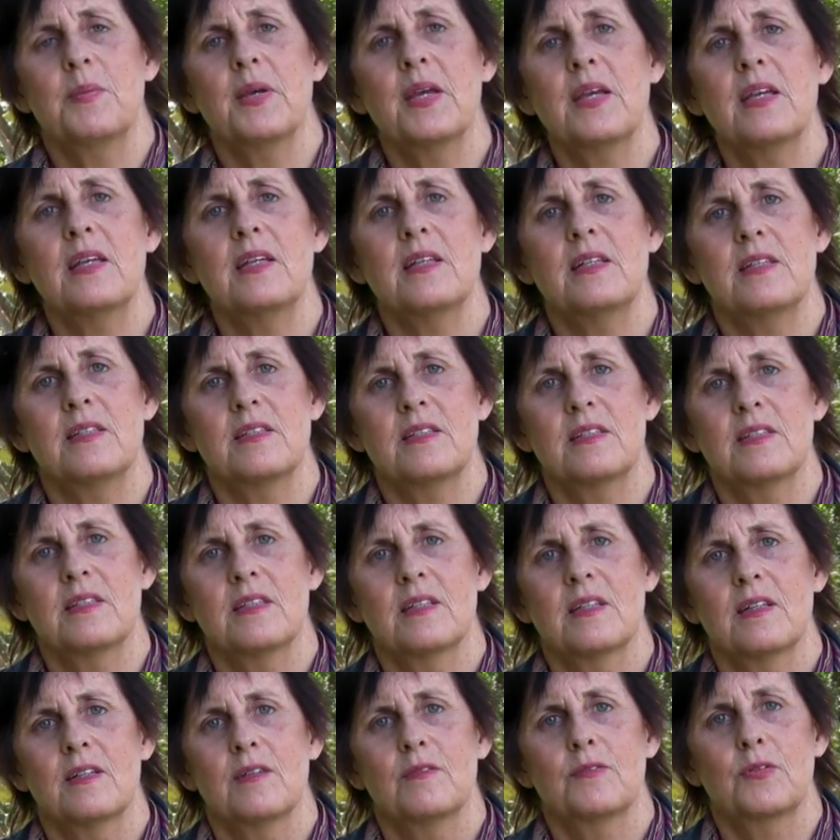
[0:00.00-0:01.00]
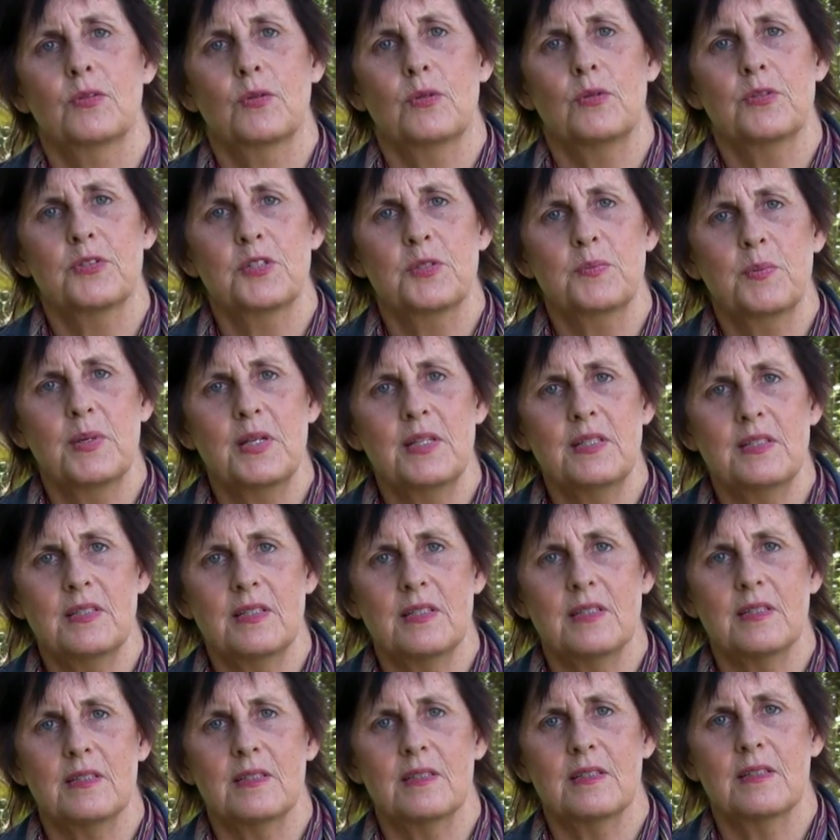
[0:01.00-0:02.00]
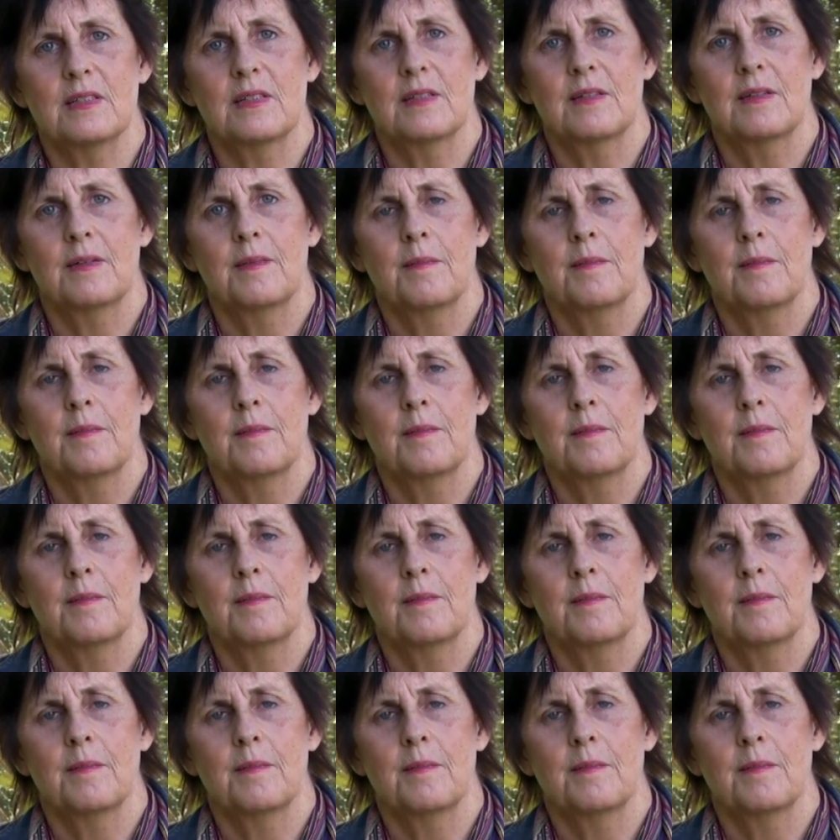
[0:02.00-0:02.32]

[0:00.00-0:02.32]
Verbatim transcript: peace for all species.